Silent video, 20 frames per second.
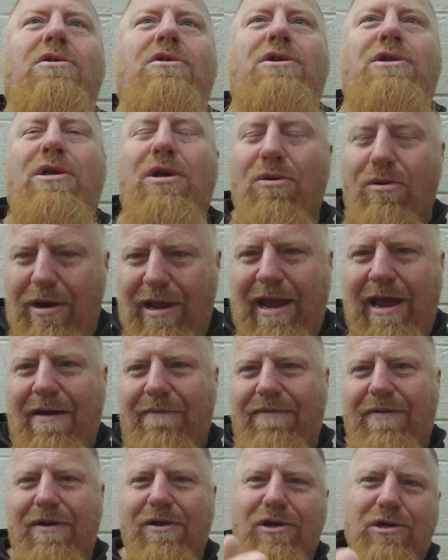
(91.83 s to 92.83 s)
two and a
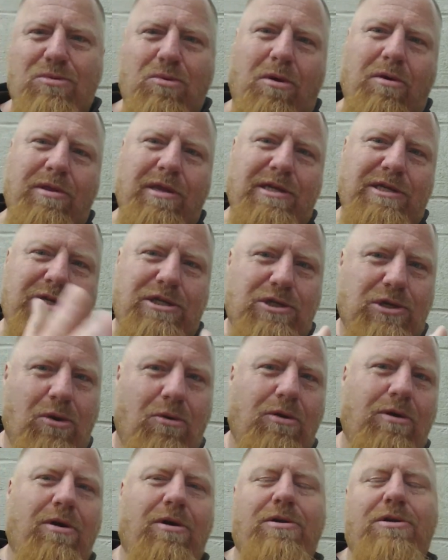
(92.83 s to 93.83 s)
half years while this is
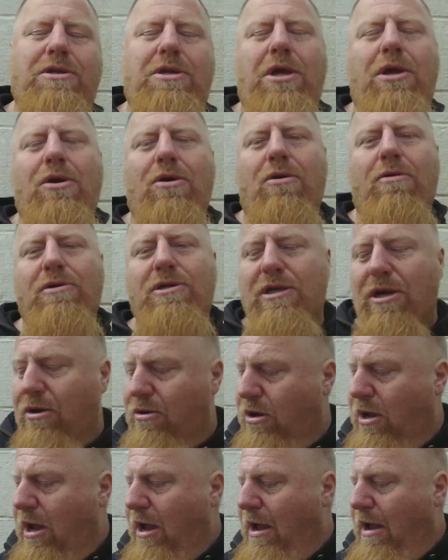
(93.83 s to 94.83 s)
going on too.
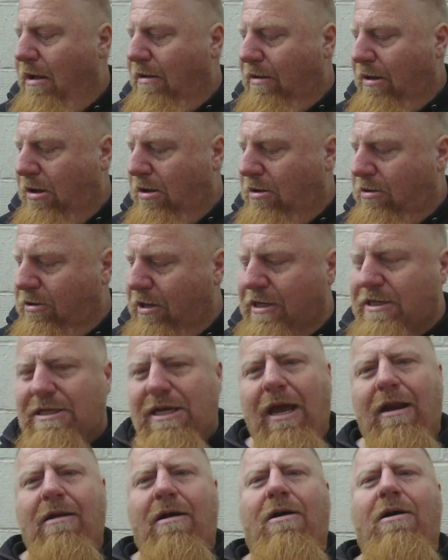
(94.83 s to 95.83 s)
So uh, let's
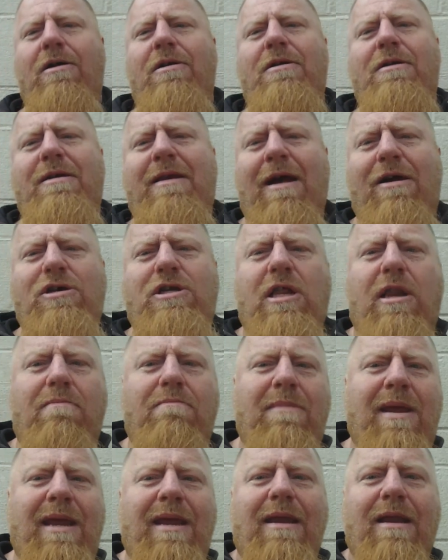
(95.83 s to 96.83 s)
get on down to the
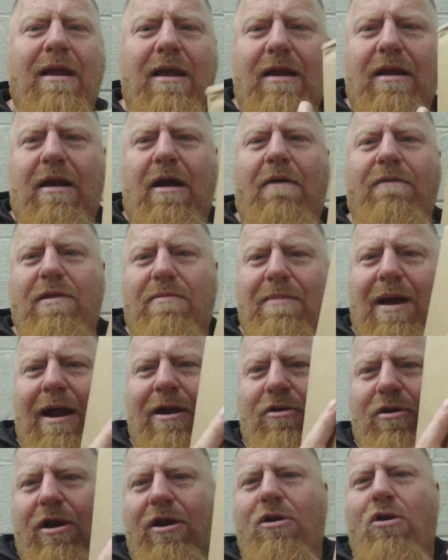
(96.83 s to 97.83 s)
meat of the
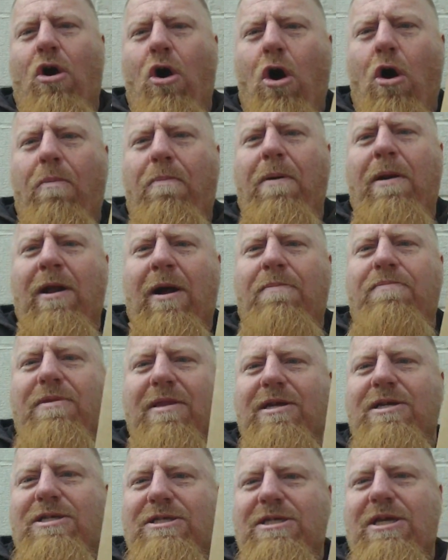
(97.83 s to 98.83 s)
matter and open up
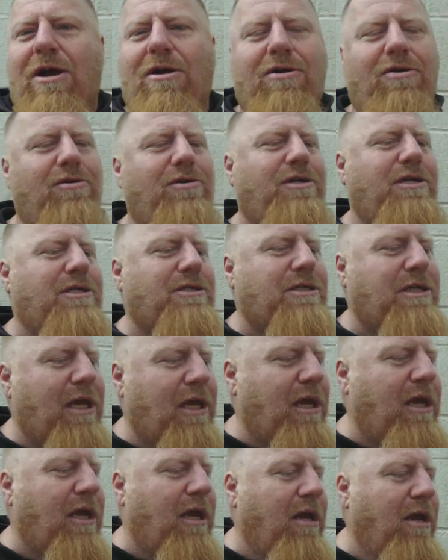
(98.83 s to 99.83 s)
this sucker to
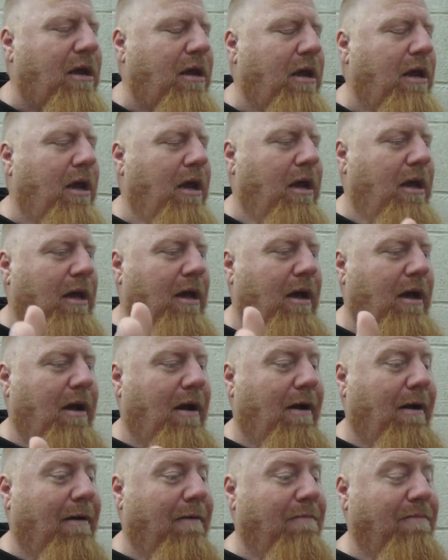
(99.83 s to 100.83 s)
see
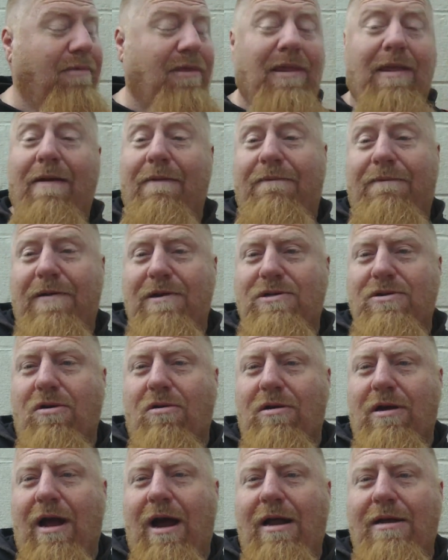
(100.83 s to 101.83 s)
uh, the
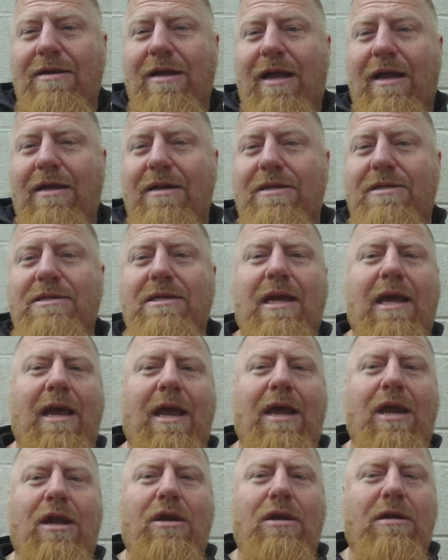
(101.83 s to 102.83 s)
physical contents
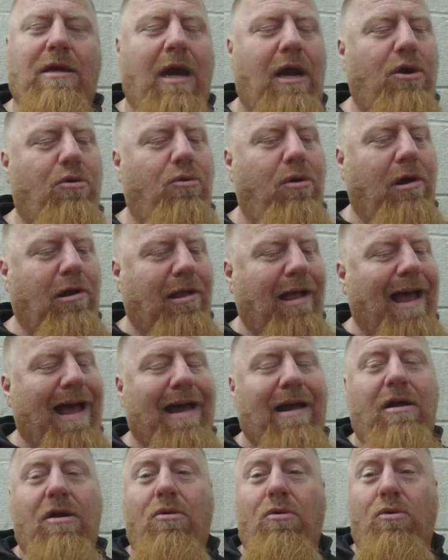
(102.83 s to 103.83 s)
and kind of rela
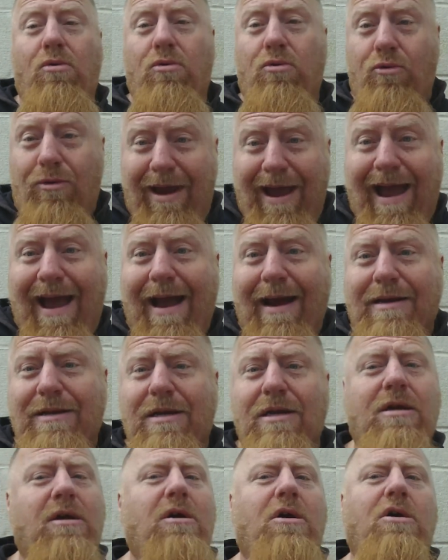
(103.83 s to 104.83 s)

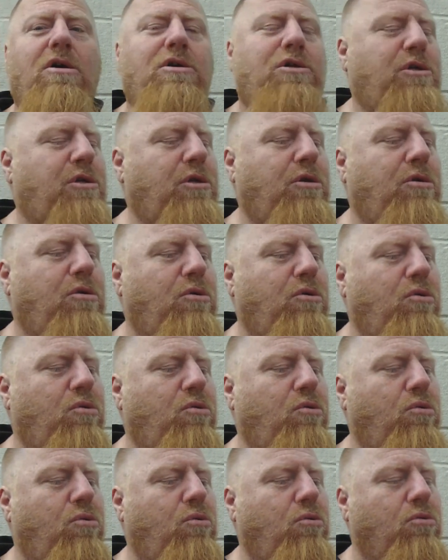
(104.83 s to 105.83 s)
react
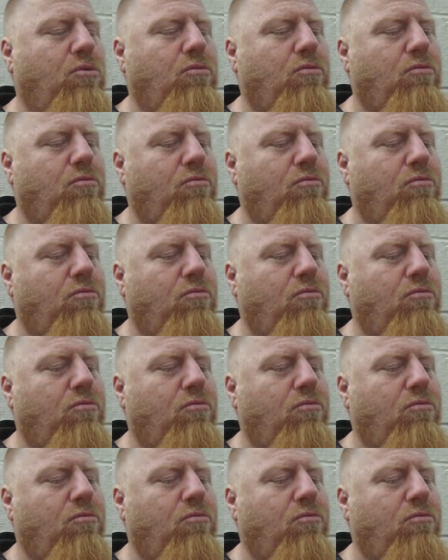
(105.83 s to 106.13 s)
to